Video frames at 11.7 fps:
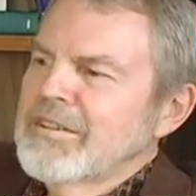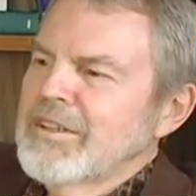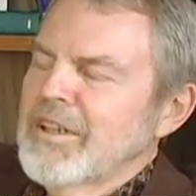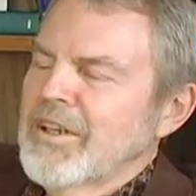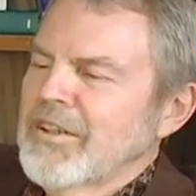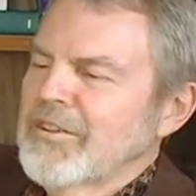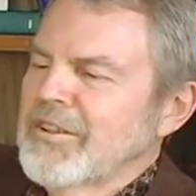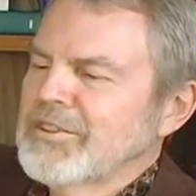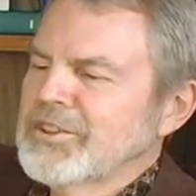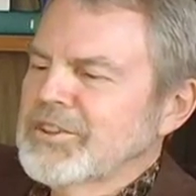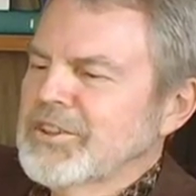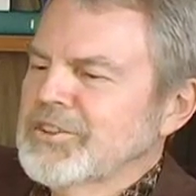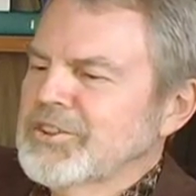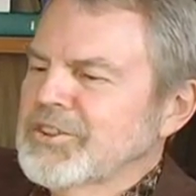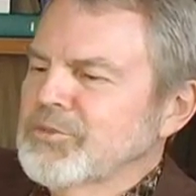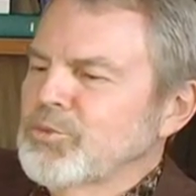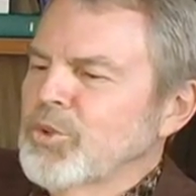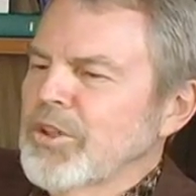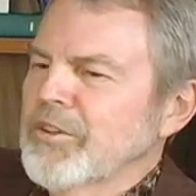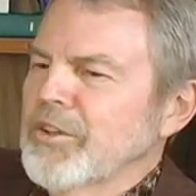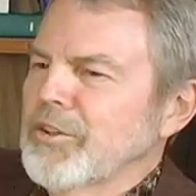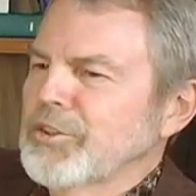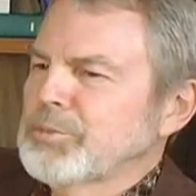Yeah, this is work
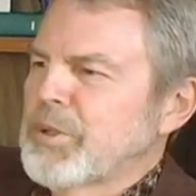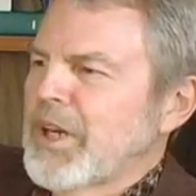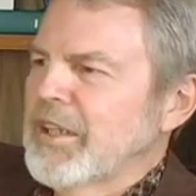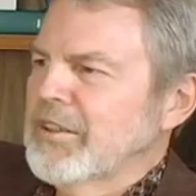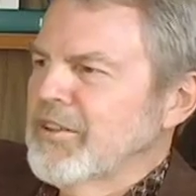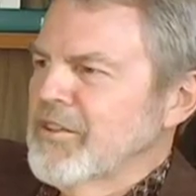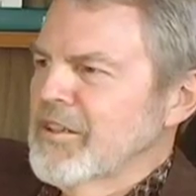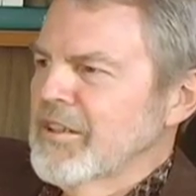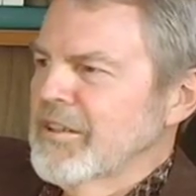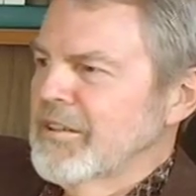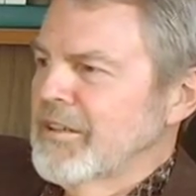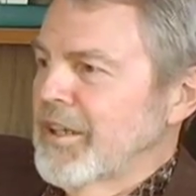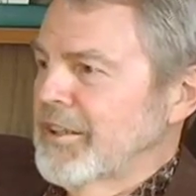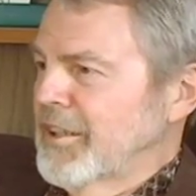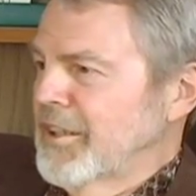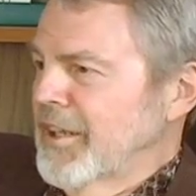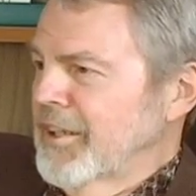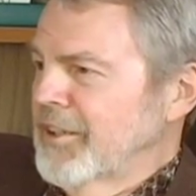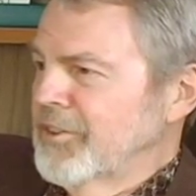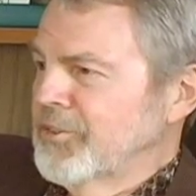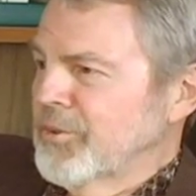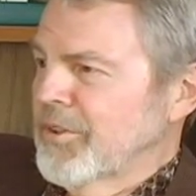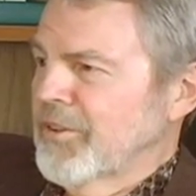that goes back to the
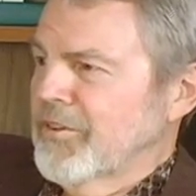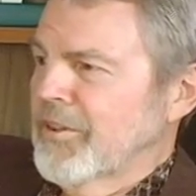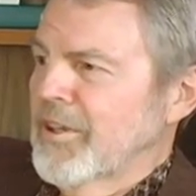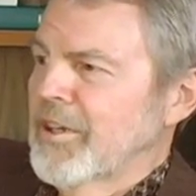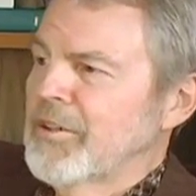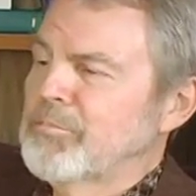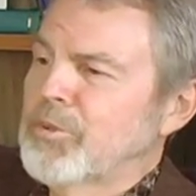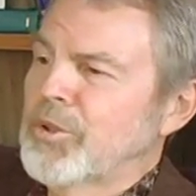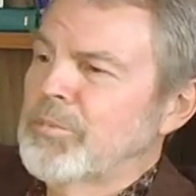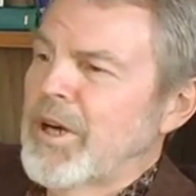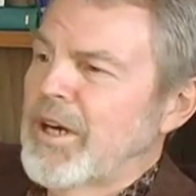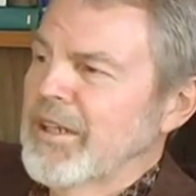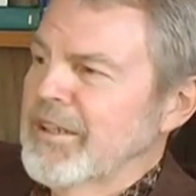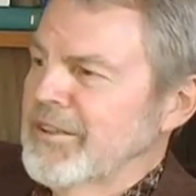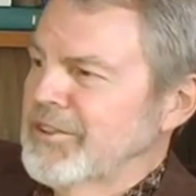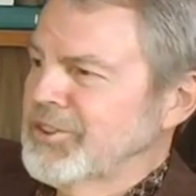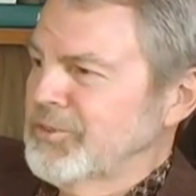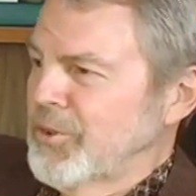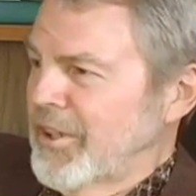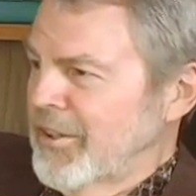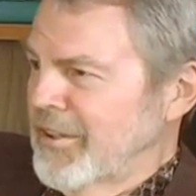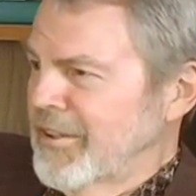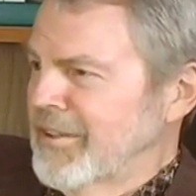1980s with uh, Bak. This is
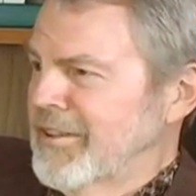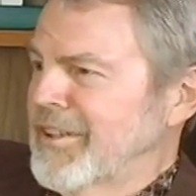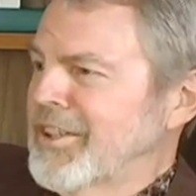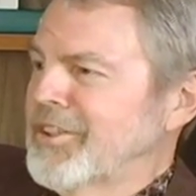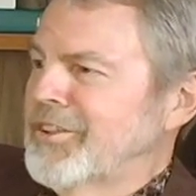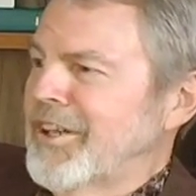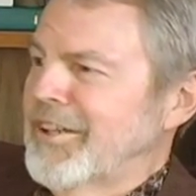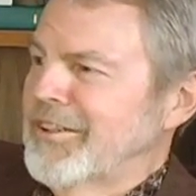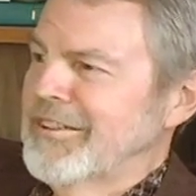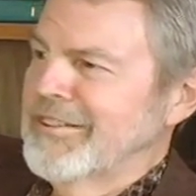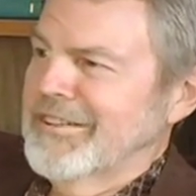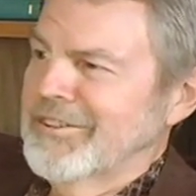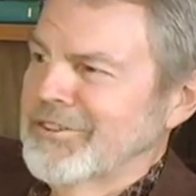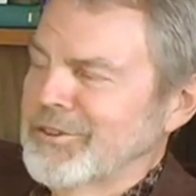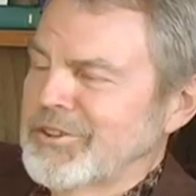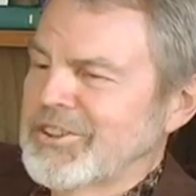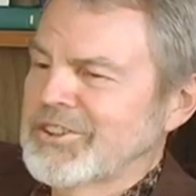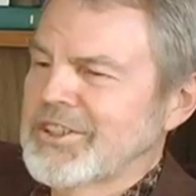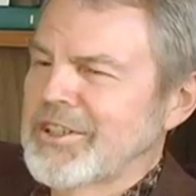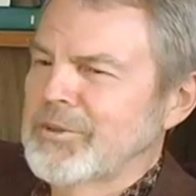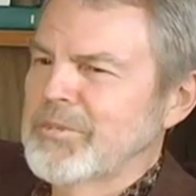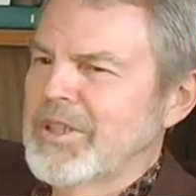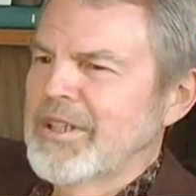why the title includes his
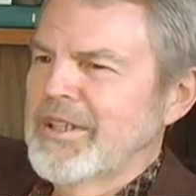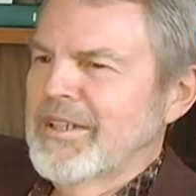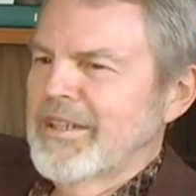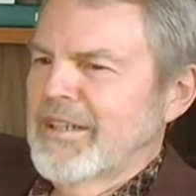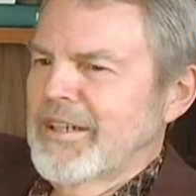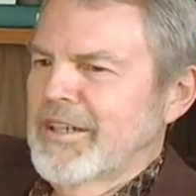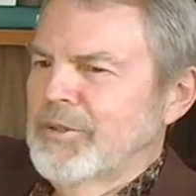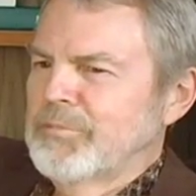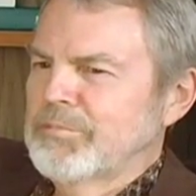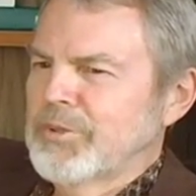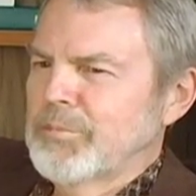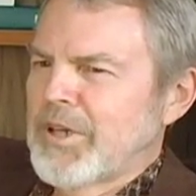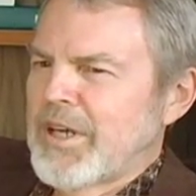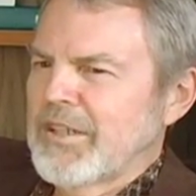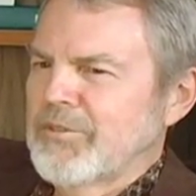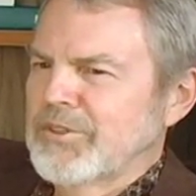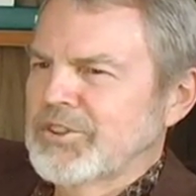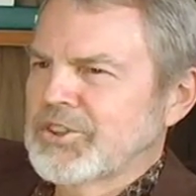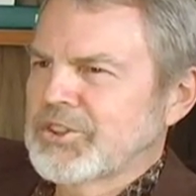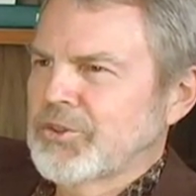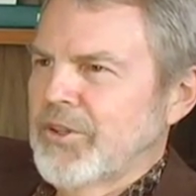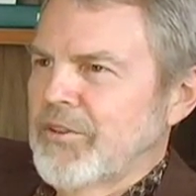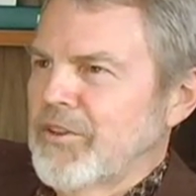name. Um, Per Bak was
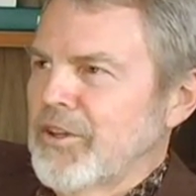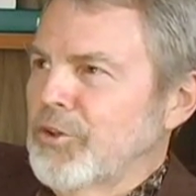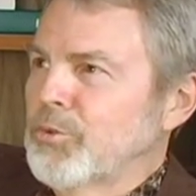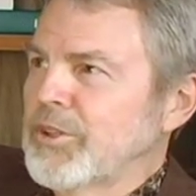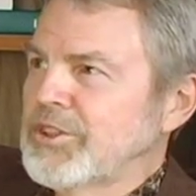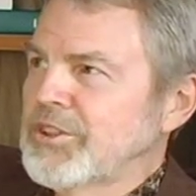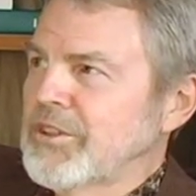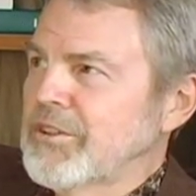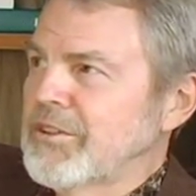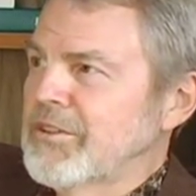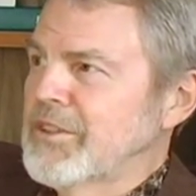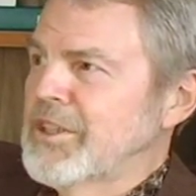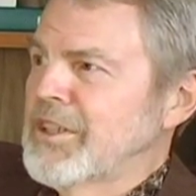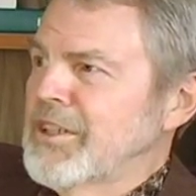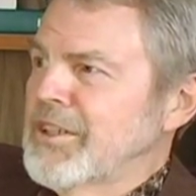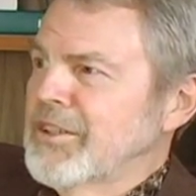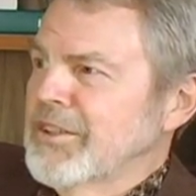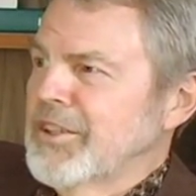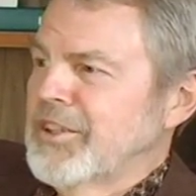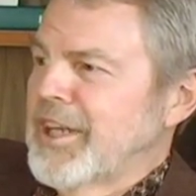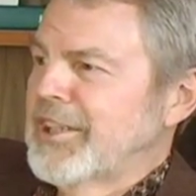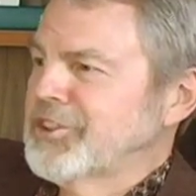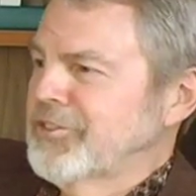sort of the original
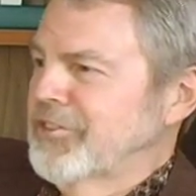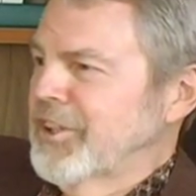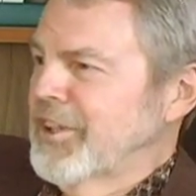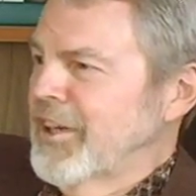catastrophe